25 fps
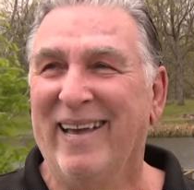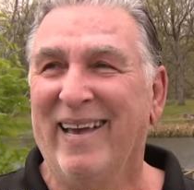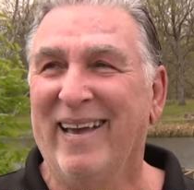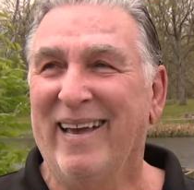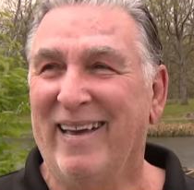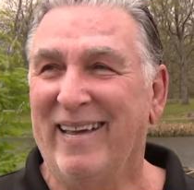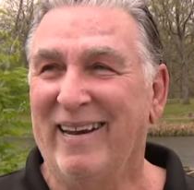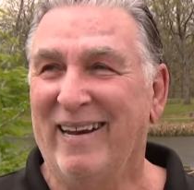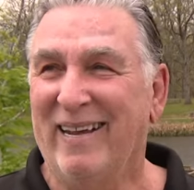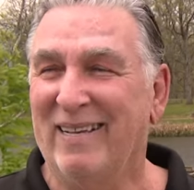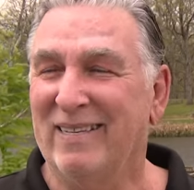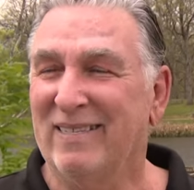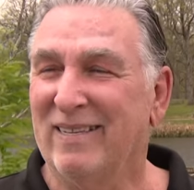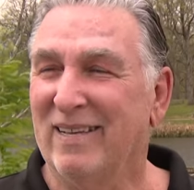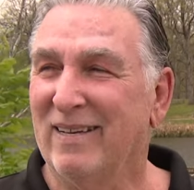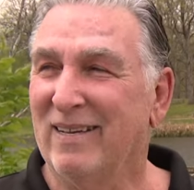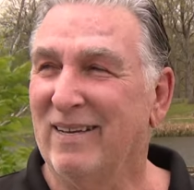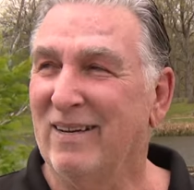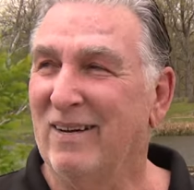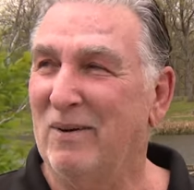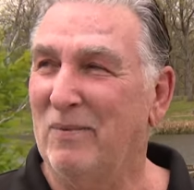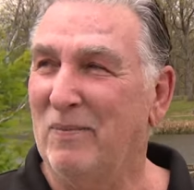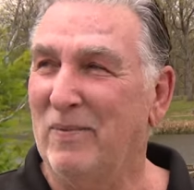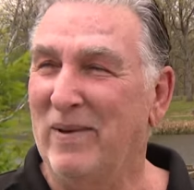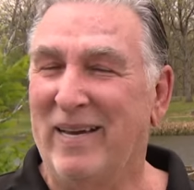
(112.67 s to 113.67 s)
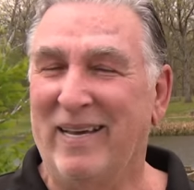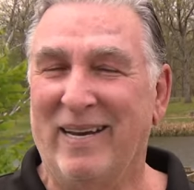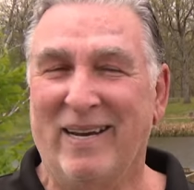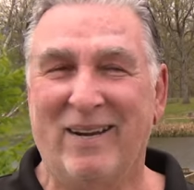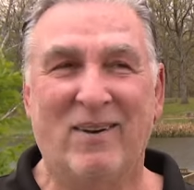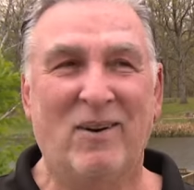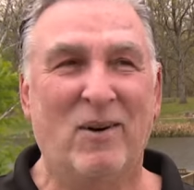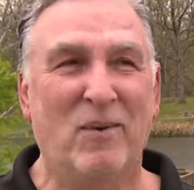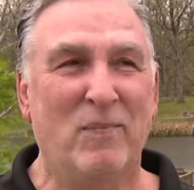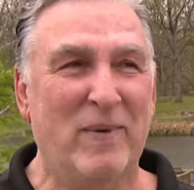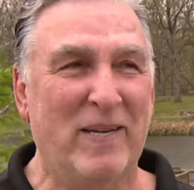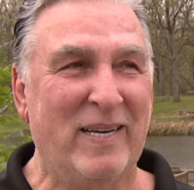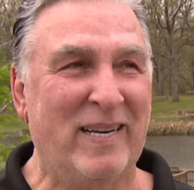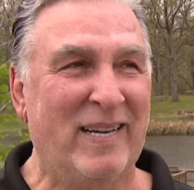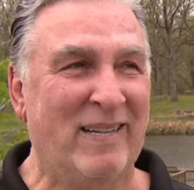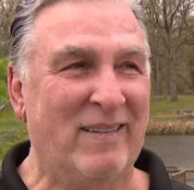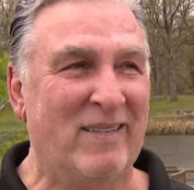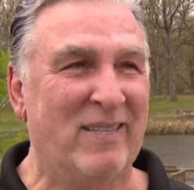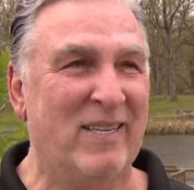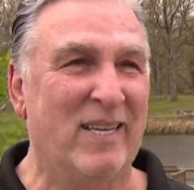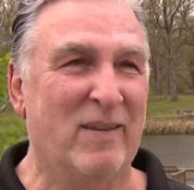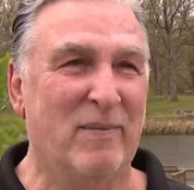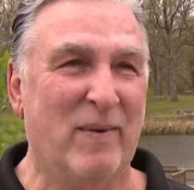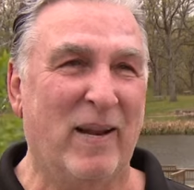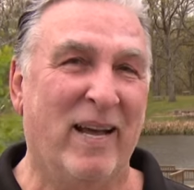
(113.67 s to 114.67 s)
And I was like, oh man, I hope he didn't
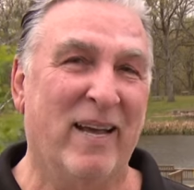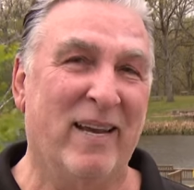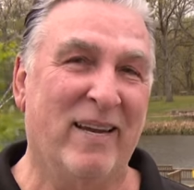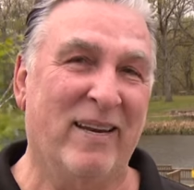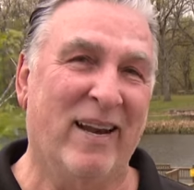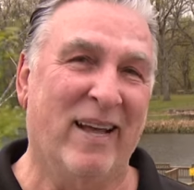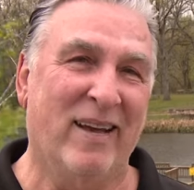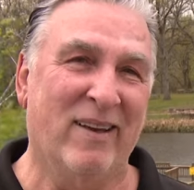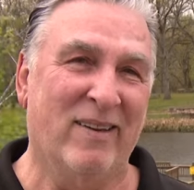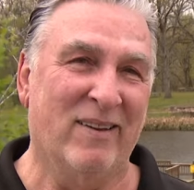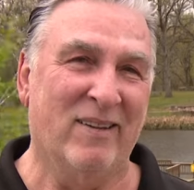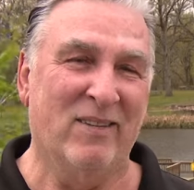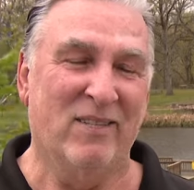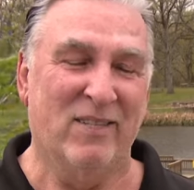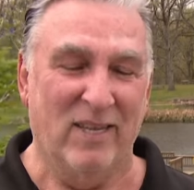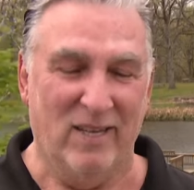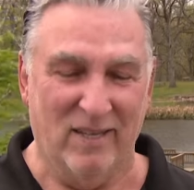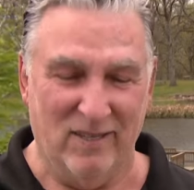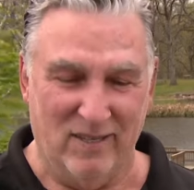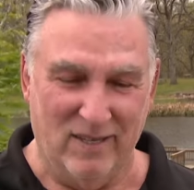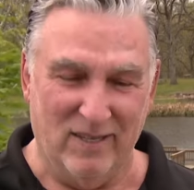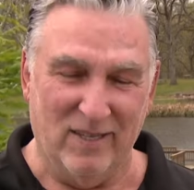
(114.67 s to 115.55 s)
see But how are you not going to see us?